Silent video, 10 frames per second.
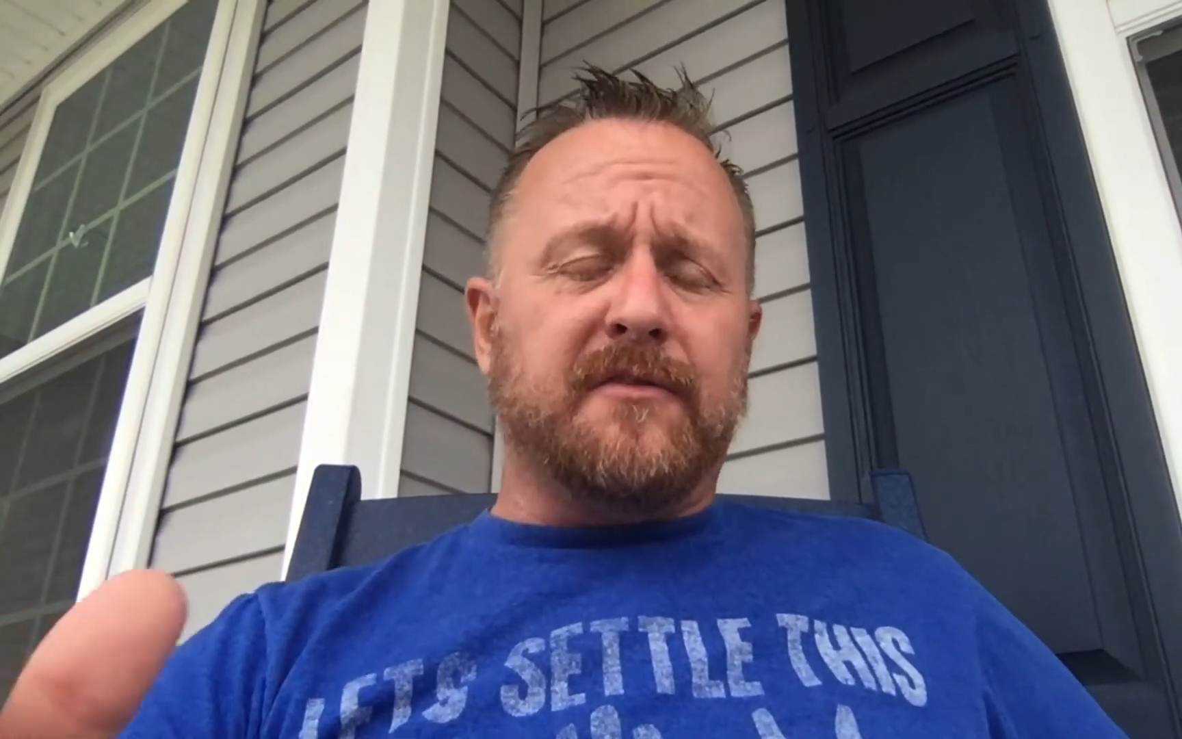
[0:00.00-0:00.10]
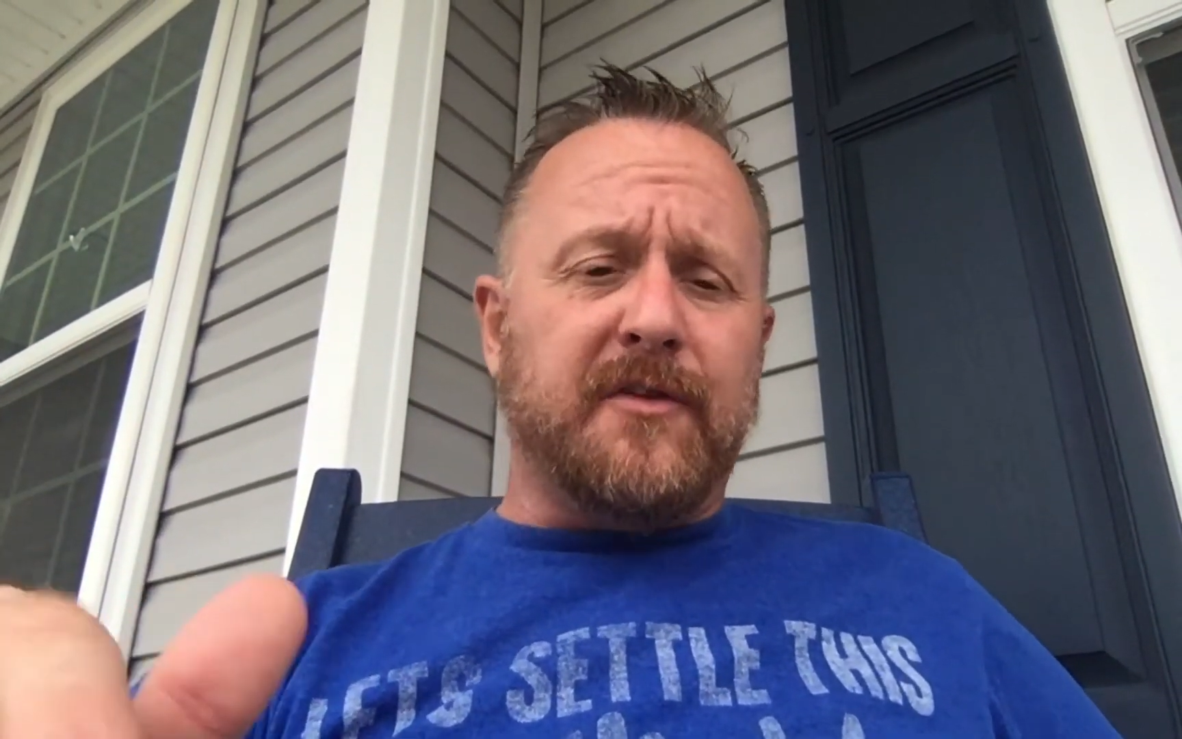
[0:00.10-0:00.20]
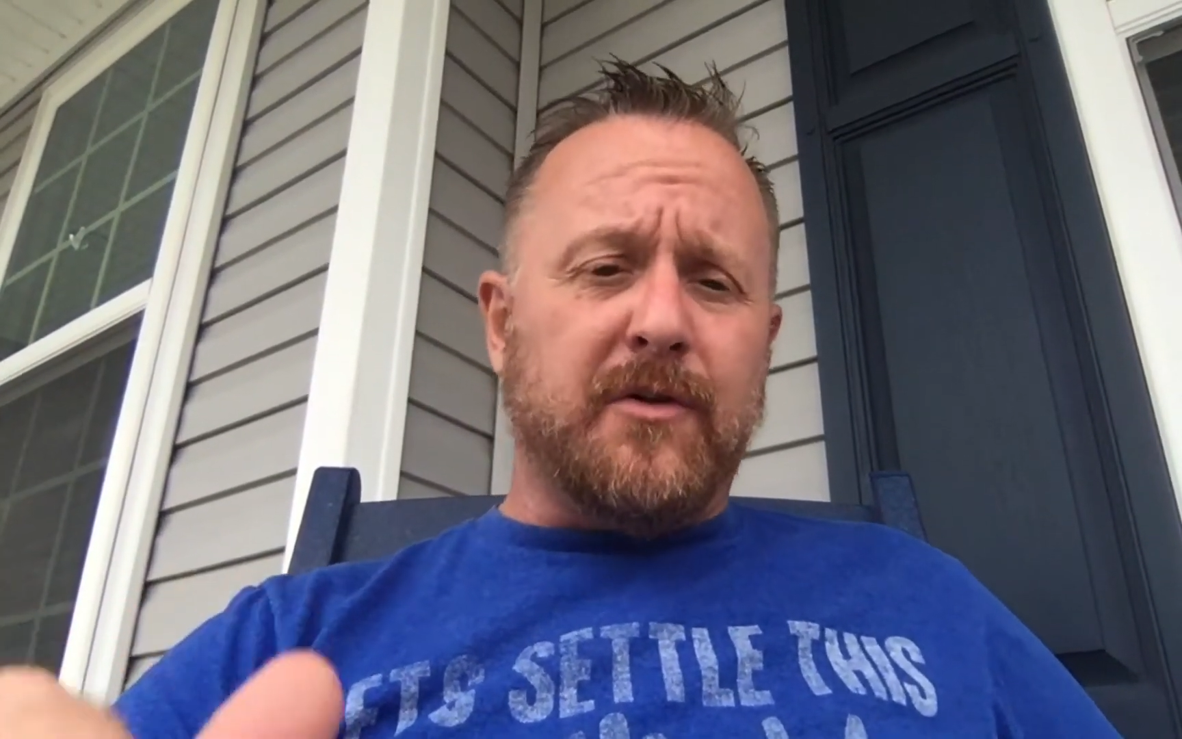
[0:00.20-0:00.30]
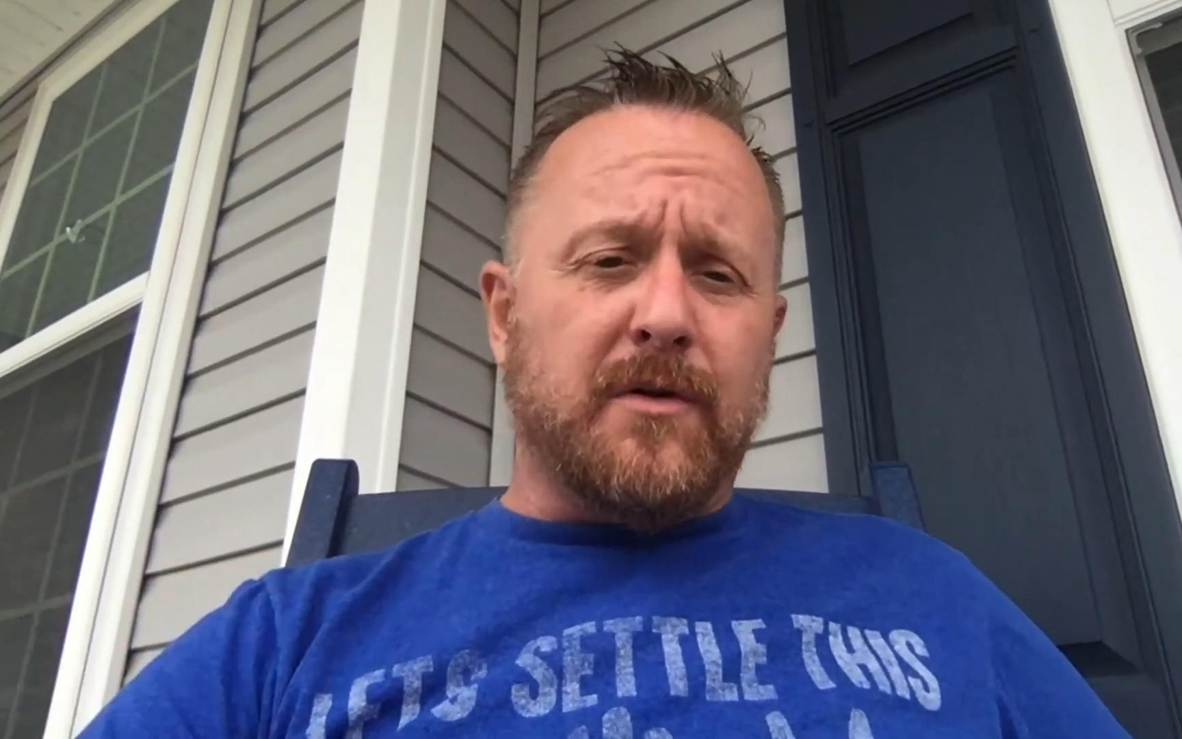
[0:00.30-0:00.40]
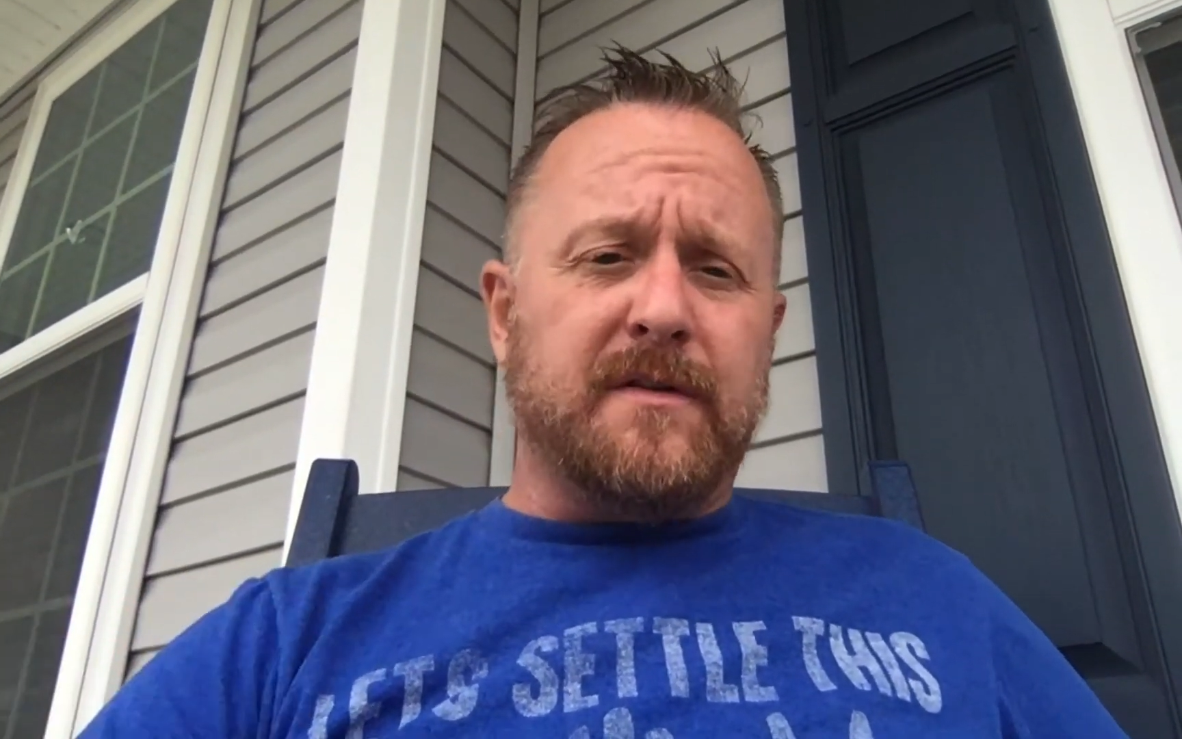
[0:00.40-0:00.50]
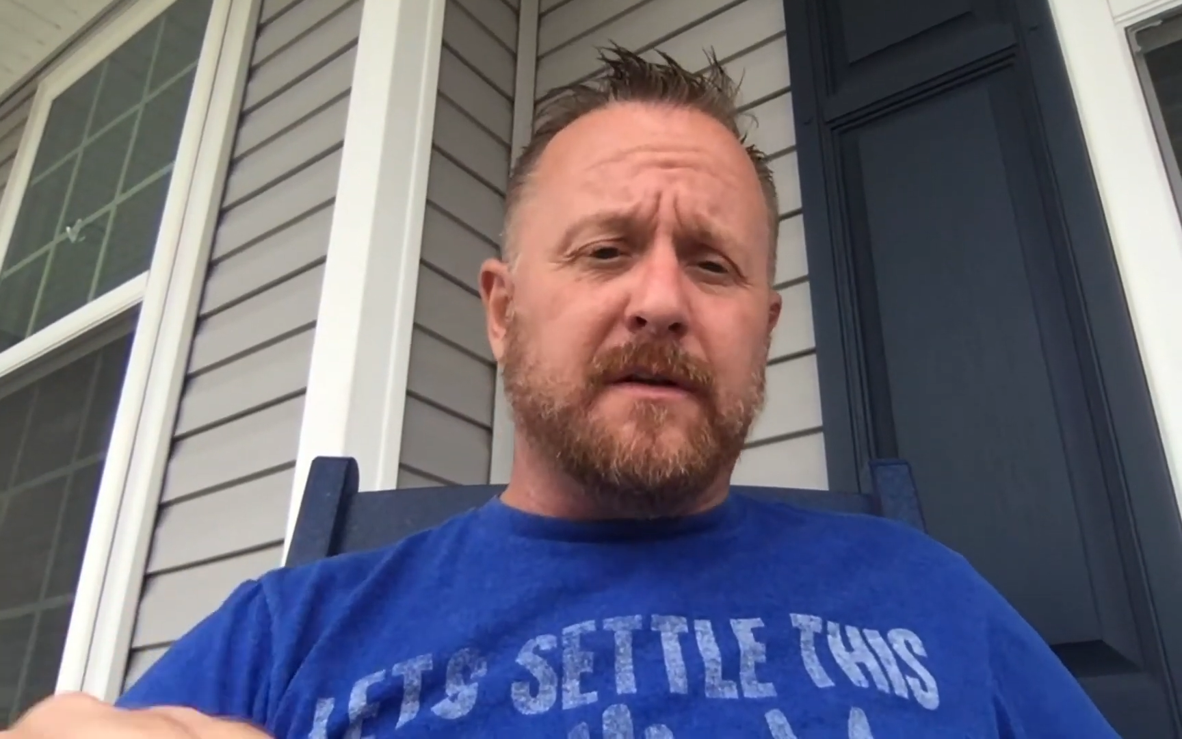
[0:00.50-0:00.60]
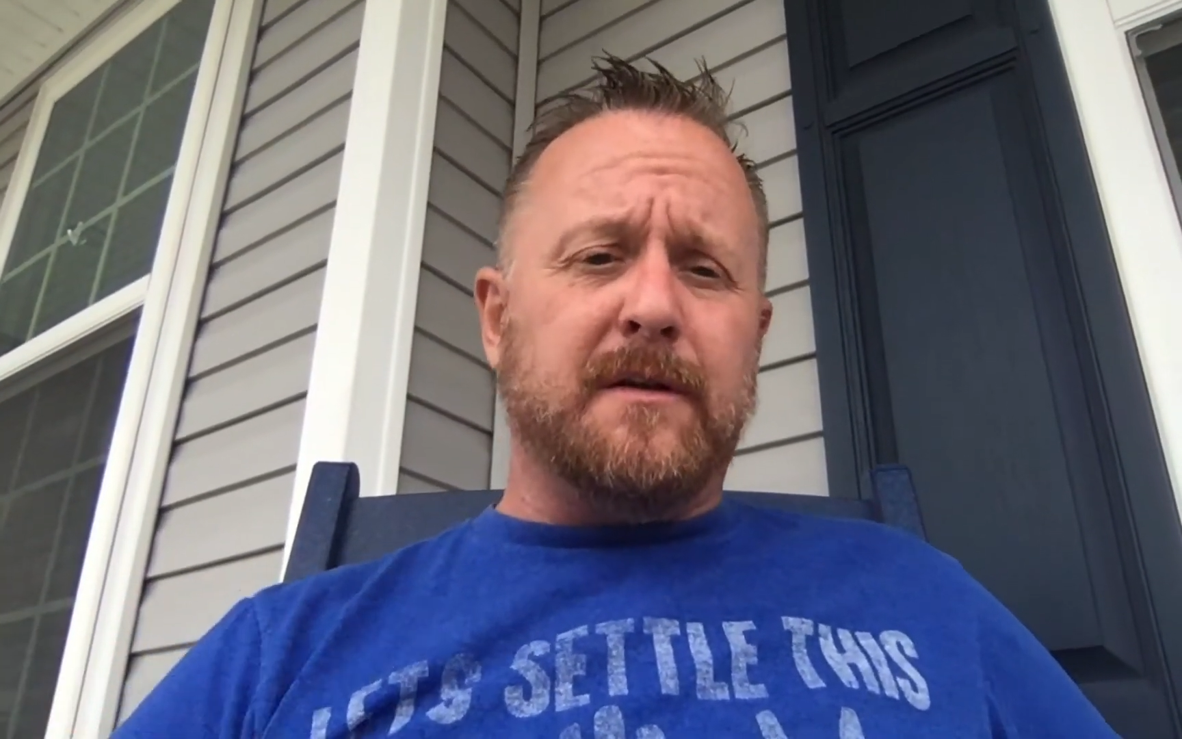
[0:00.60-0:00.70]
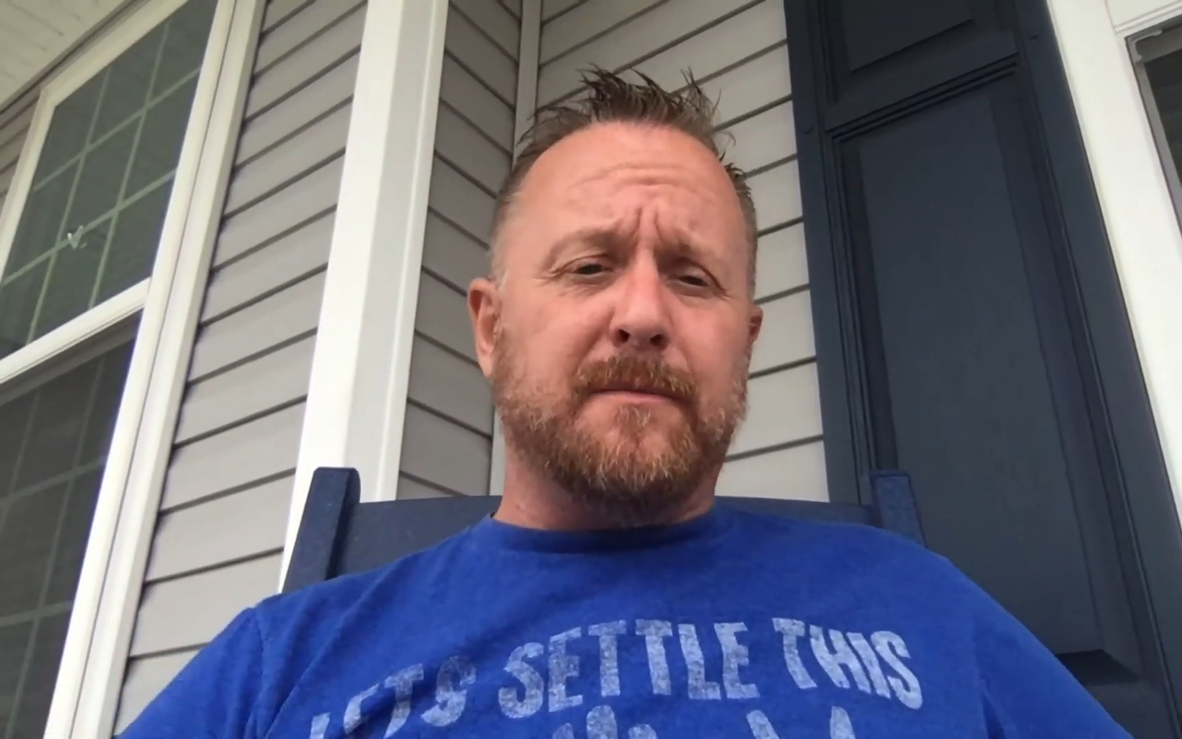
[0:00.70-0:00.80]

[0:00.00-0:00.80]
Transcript: for your sin